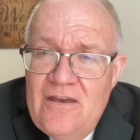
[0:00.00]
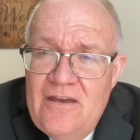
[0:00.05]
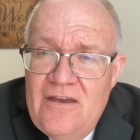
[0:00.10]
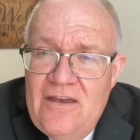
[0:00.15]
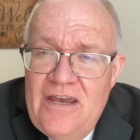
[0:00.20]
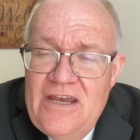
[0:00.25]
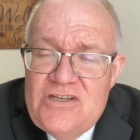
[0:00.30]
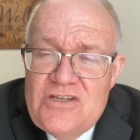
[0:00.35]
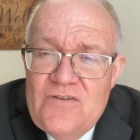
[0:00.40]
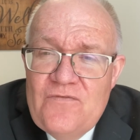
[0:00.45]

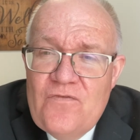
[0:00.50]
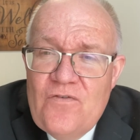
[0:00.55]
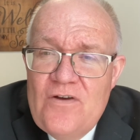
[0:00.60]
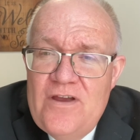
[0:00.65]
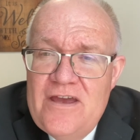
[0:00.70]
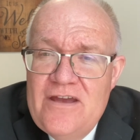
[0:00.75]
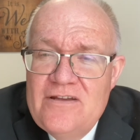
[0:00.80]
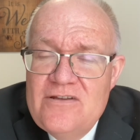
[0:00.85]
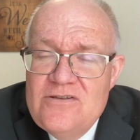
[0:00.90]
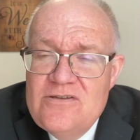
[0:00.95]
He said,
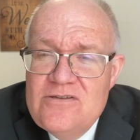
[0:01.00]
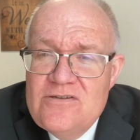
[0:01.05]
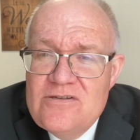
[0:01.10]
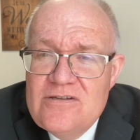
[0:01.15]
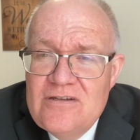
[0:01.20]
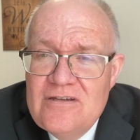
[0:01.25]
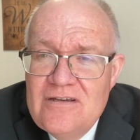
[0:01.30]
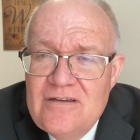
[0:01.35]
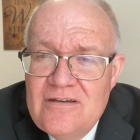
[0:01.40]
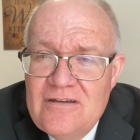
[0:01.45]
friends,
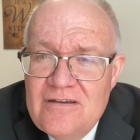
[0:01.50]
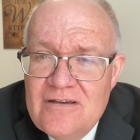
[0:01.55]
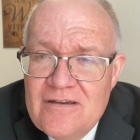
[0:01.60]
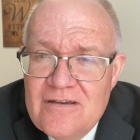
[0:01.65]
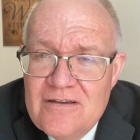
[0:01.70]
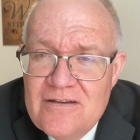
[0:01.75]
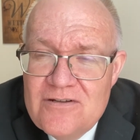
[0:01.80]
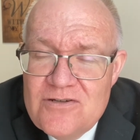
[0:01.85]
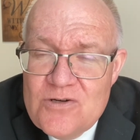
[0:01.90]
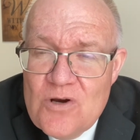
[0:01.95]

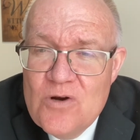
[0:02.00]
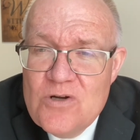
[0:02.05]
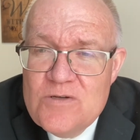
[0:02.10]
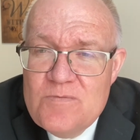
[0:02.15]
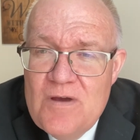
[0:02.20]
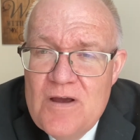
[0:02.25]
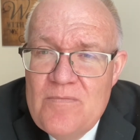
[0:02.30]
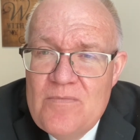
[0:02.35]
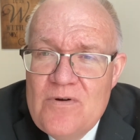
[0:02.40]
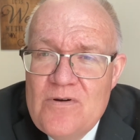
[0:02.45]
church
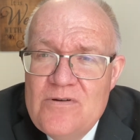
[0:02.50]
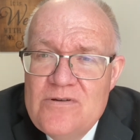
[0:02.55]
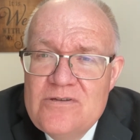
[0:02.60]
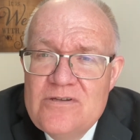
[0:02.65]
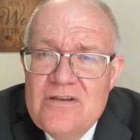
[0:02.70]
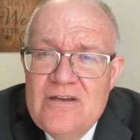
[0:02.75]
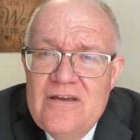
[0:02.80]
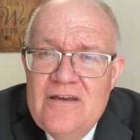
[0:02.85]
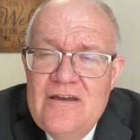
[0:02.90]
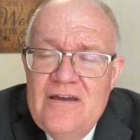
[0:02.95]

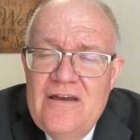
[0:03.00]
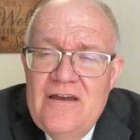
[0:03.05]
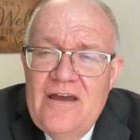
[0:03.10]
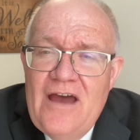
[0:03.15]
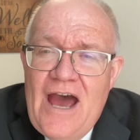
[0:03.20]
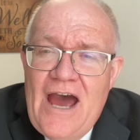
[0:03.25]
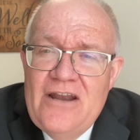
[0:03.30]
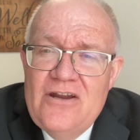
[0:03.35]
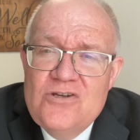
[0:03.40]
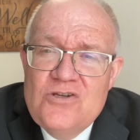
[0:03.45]
members,
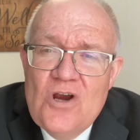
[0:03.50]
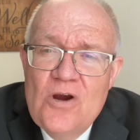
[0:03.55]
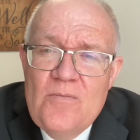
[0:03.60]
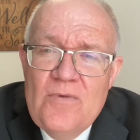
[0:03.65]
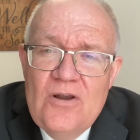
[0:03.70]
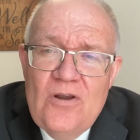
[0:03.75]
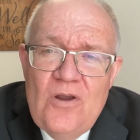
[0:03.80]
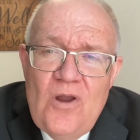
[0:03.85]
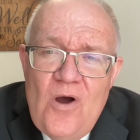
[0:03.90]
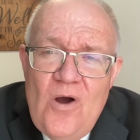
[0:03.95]
I
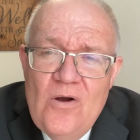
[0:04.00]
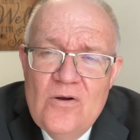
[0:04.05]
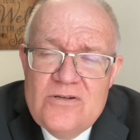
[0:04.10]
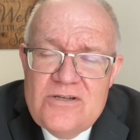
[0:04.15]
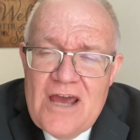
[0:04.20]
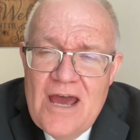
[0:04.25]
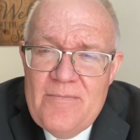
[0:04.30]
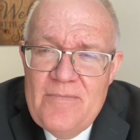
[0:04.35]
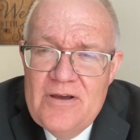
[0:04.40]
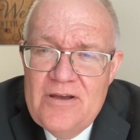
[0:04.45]
determined a long
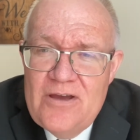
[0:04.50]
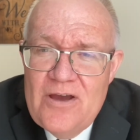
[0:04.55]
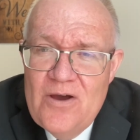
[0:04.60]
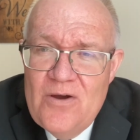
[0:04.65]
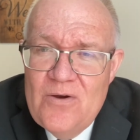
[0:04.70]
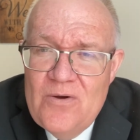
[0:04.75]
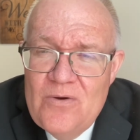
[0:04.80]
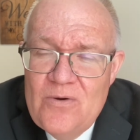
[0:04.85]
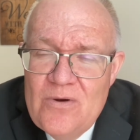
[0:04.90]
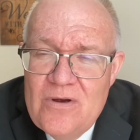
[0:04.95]
time
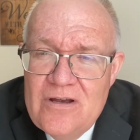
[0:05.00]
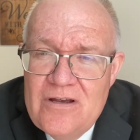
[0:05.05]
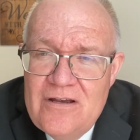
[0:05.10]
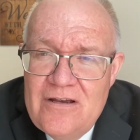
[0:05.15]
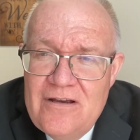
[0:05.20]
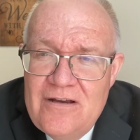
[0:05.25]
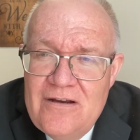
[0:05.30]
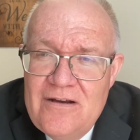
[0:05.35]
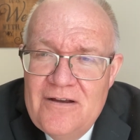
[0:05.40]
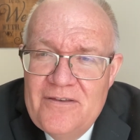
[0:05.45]
ago
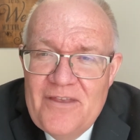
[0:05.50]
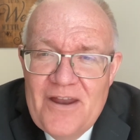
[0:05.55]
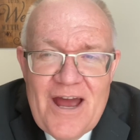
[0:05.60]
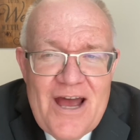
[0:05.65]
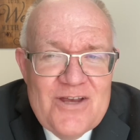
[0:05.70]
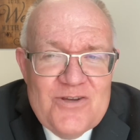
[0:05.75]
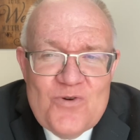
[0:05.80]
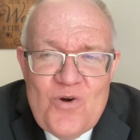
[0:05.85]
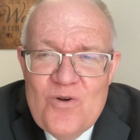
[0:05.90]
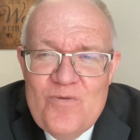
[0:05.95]
that I
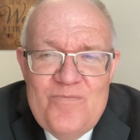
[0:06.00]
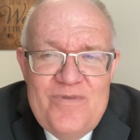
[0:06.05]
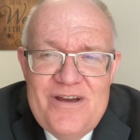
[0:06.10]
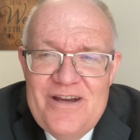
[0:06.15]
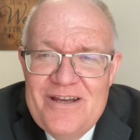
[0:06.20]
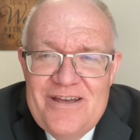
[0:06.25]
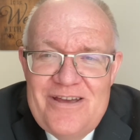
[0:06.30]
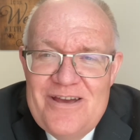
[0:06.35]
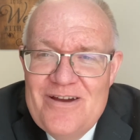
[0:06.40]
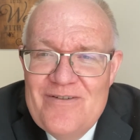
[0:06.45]
was going to be
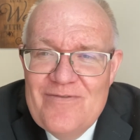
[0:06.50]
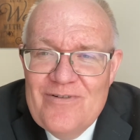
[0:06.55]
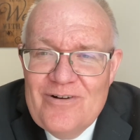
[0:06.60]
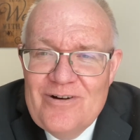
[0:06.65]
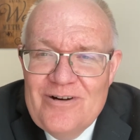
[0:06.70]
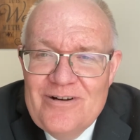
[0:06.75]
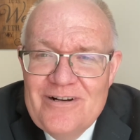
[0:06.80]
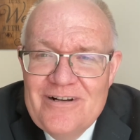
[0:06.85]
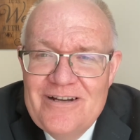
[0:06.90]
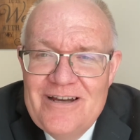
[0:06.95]
a
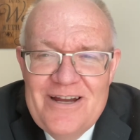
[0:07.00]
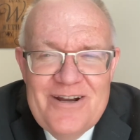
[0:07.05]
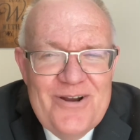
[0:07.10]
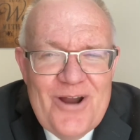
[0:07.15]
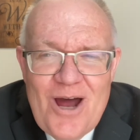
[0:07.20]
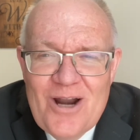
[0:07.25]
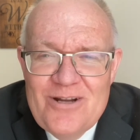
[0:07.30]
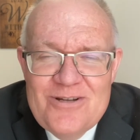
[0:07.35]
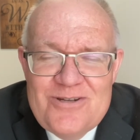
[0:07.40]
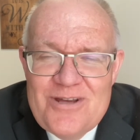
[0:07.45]
giver and
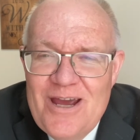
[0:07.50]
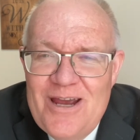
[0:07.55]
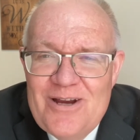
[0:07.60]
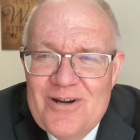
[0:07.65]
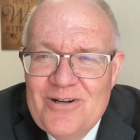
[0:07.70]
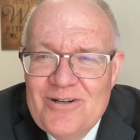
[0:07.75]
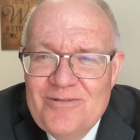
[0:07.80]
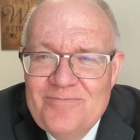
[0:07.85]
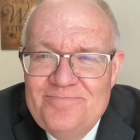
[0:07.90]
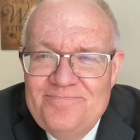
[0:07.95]
not a
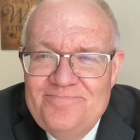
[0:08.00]
taker.